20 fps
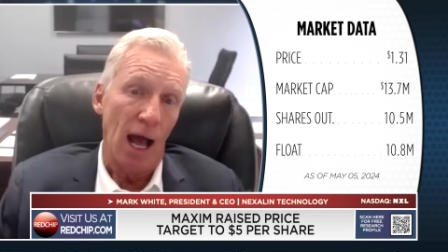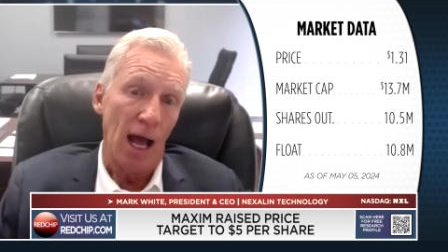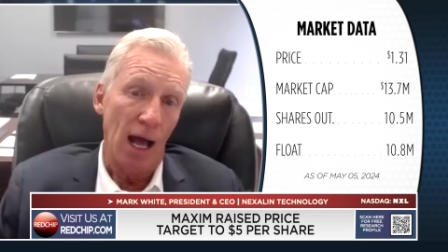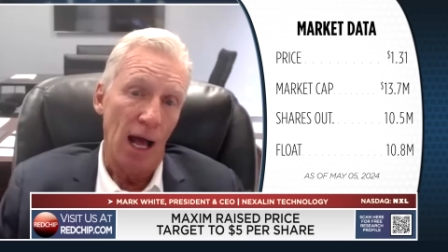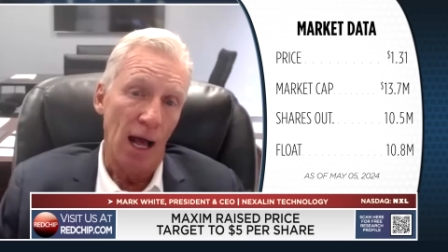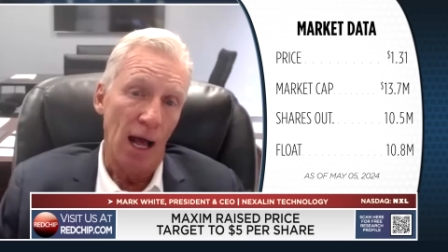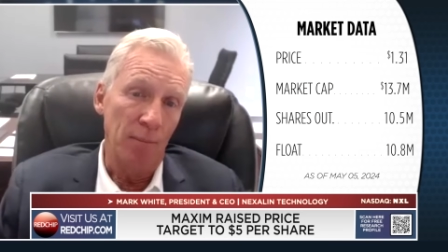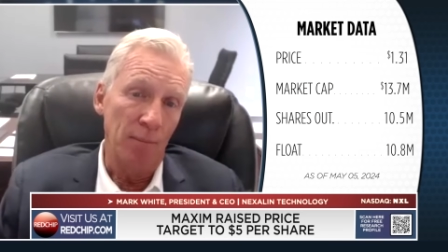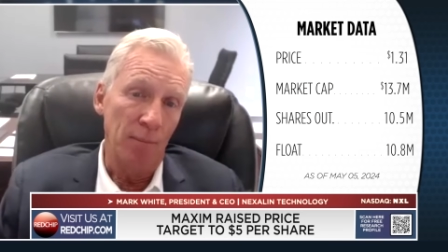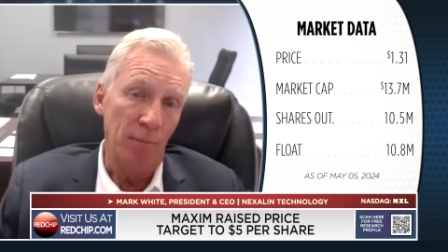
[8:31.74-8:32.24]

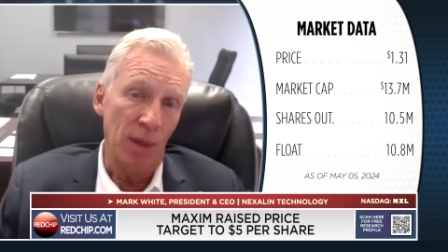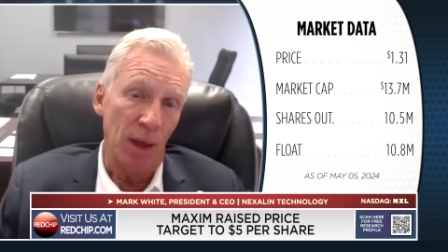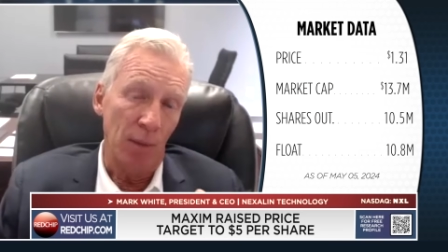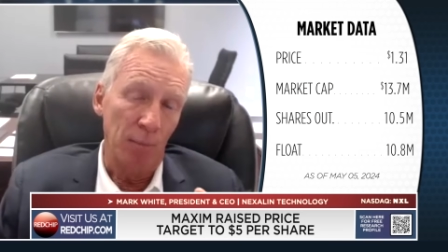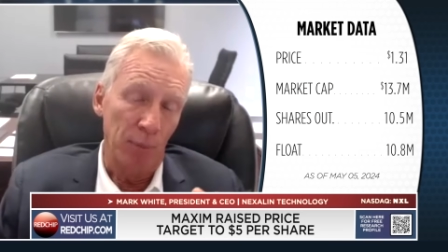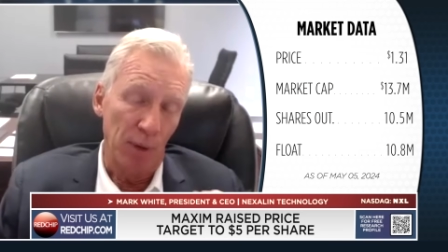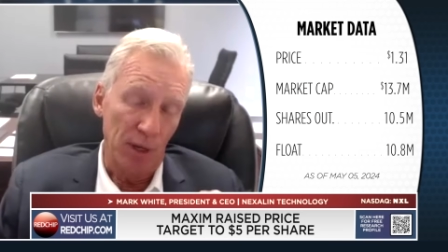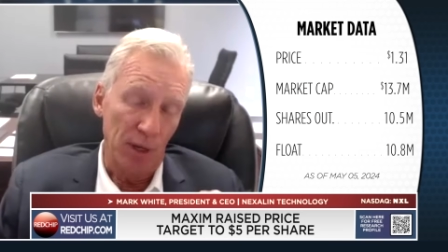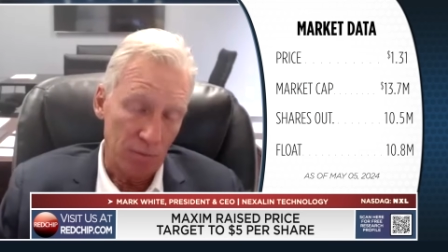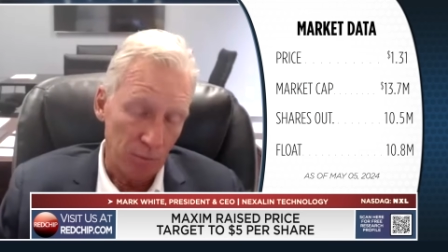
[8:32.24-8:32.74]
Um,
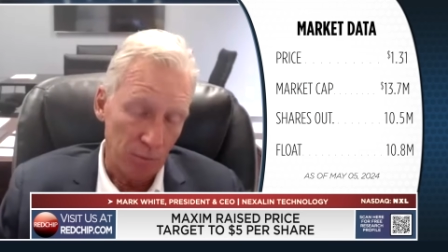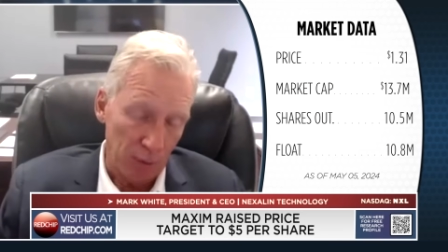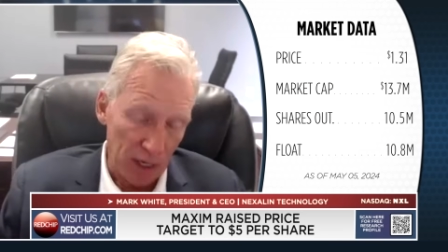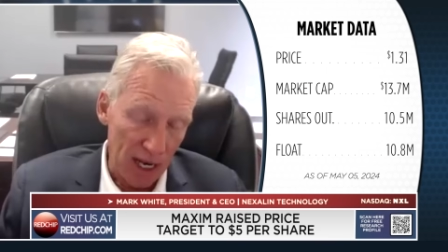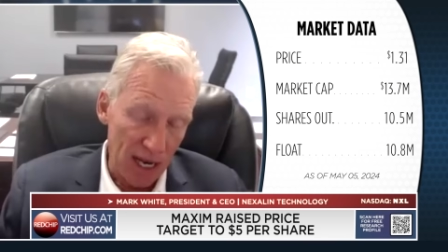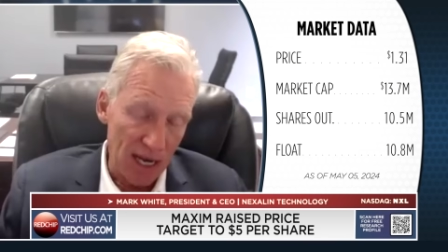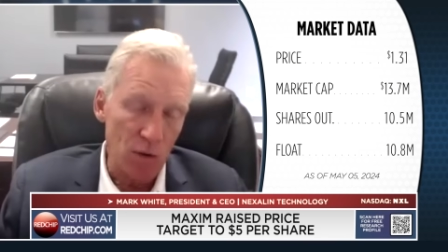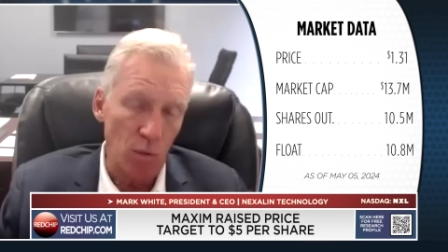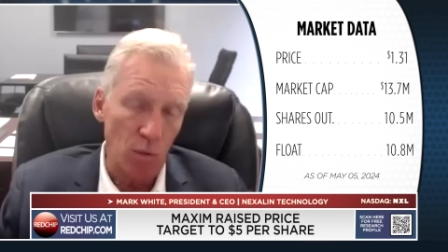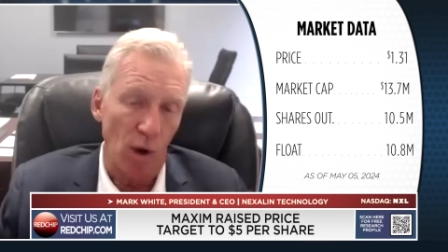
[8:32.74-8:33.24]
but
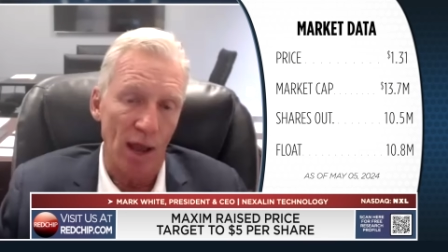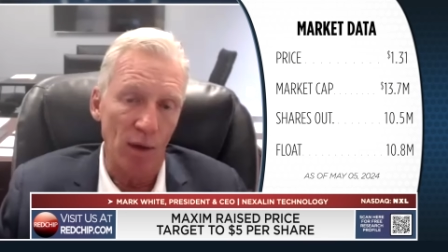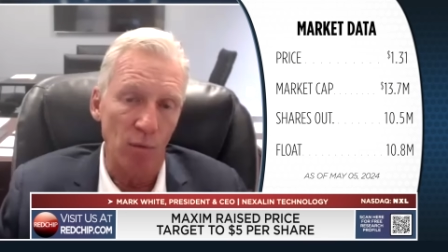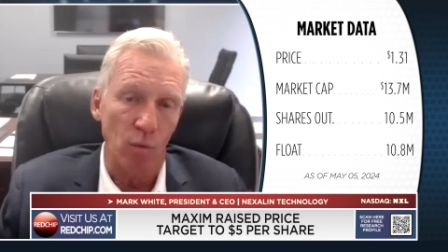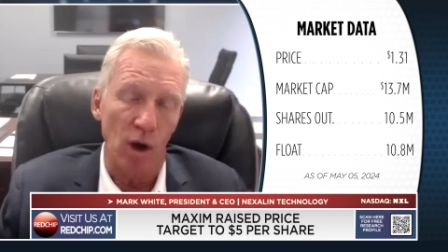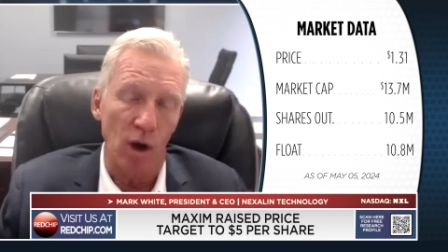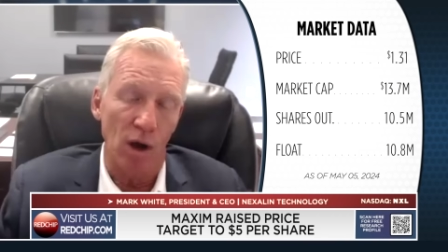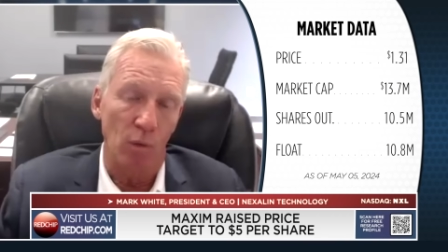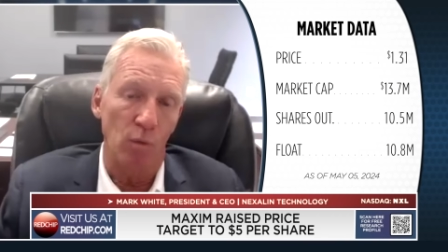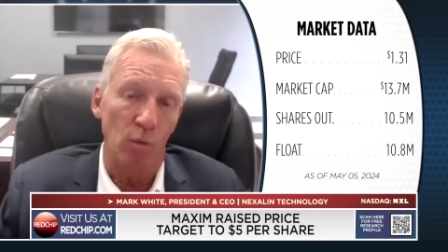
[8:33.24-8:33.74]
but anyway,
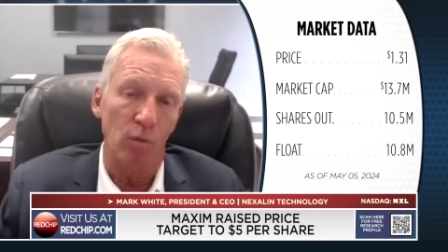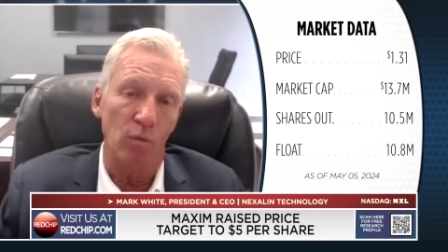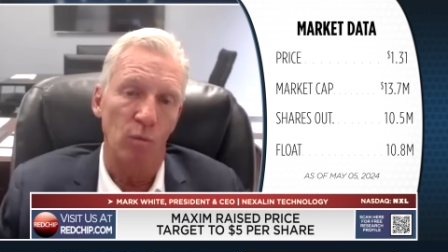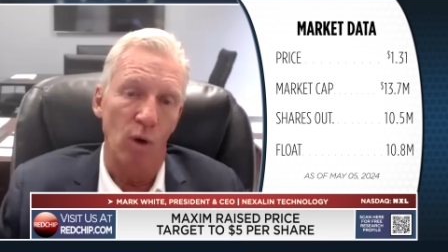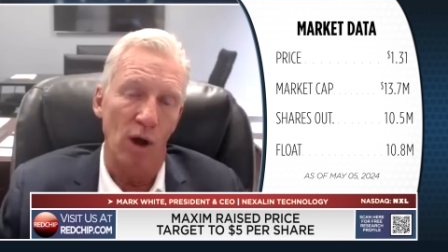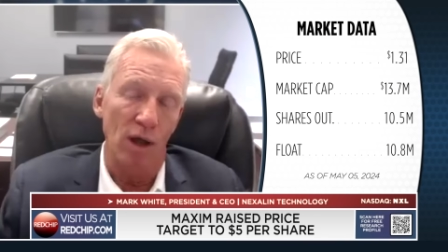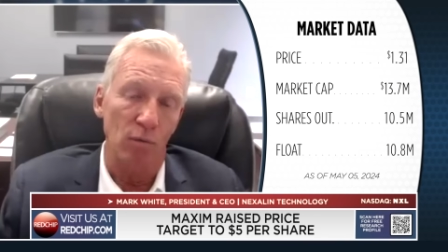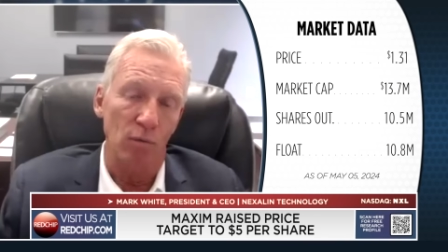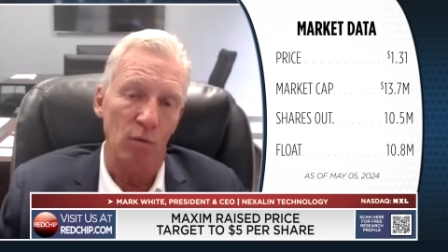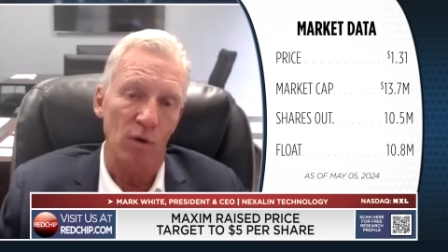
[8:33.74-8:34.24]
what
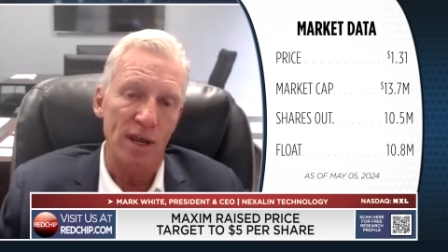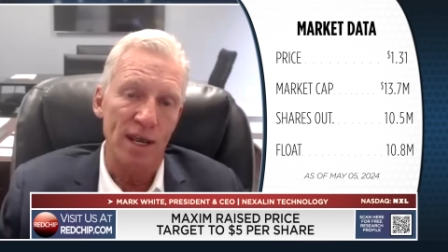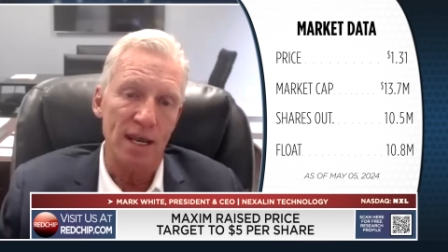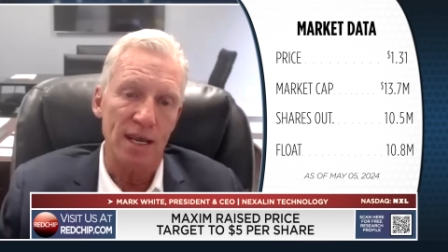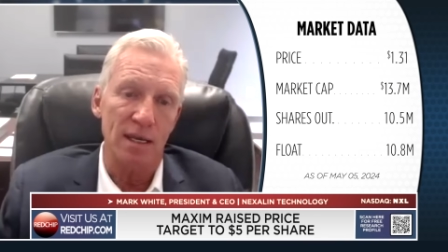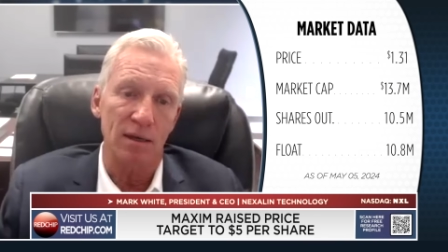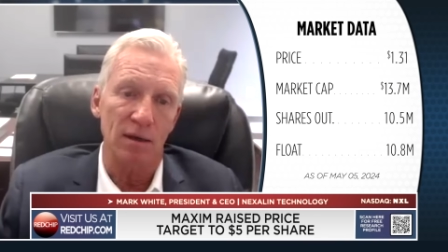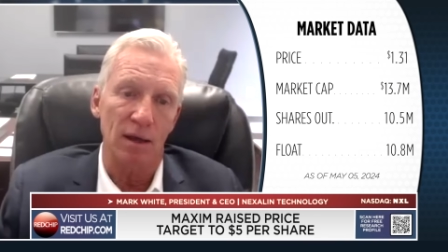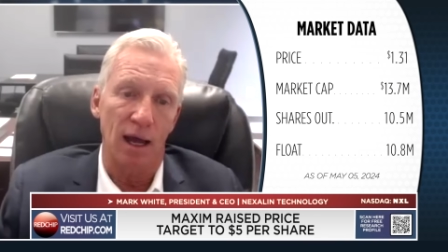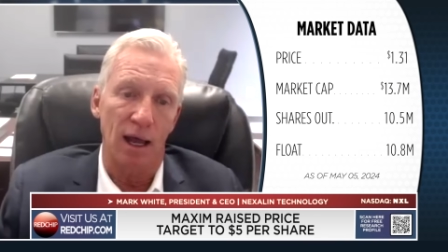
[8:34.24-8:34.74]
what
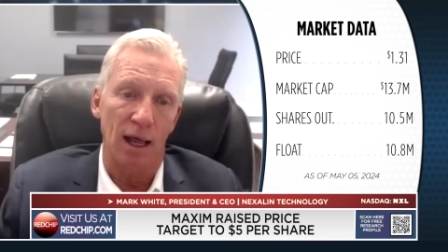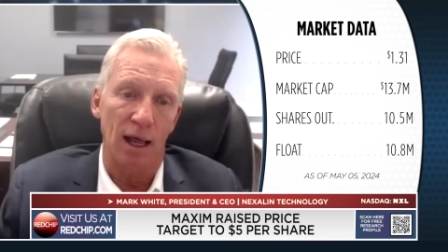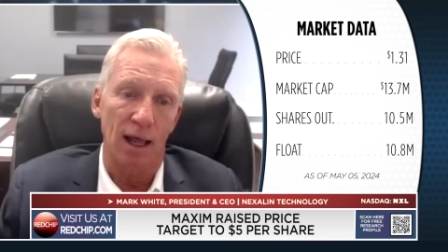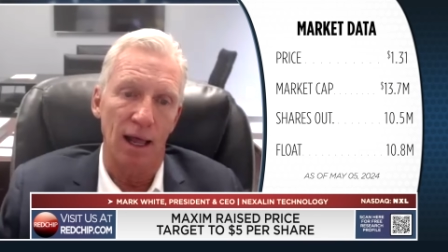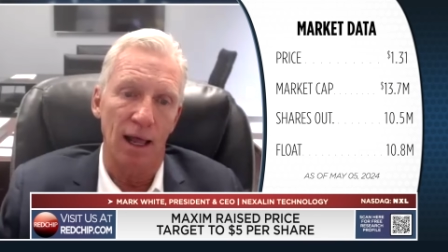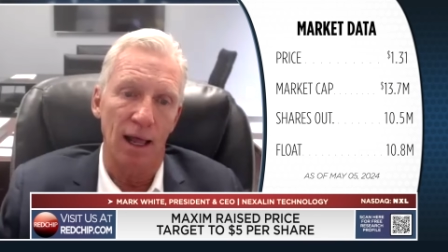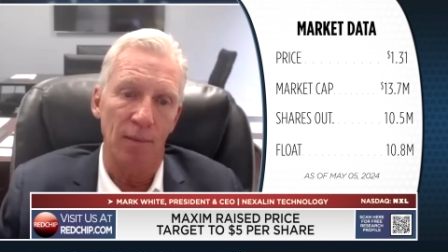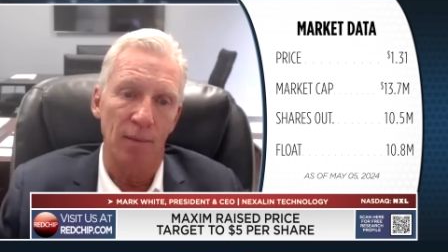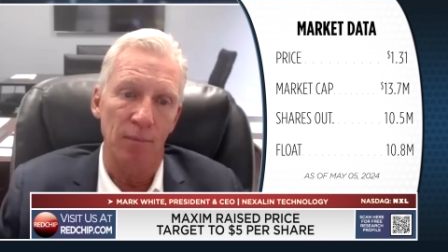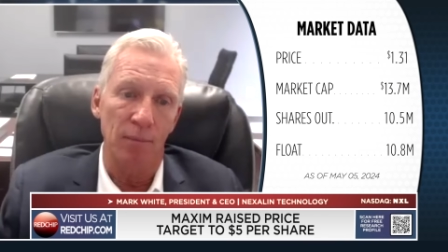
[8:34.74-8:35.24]
we
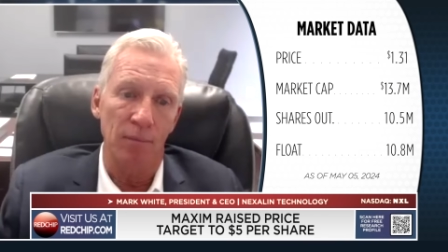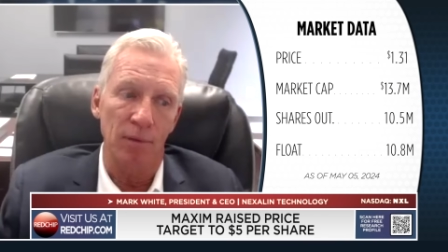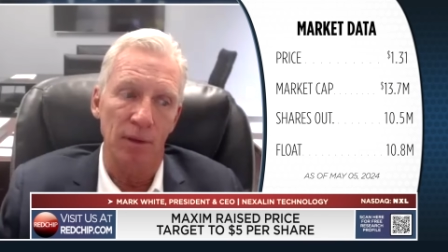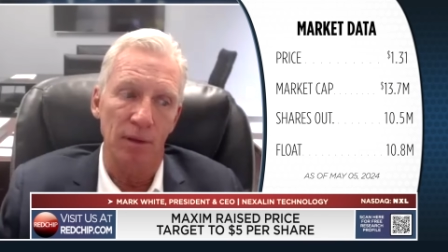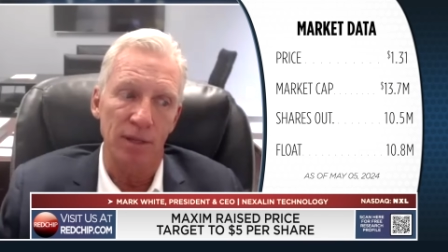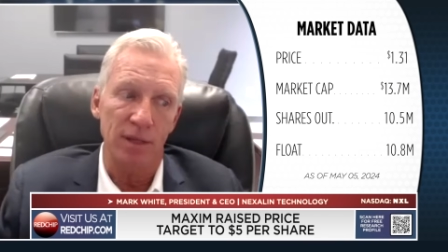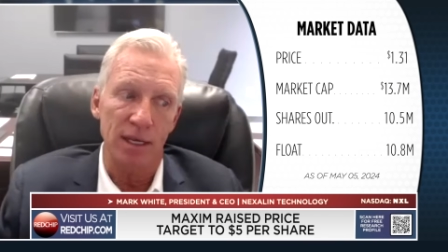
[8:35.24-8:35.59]
um,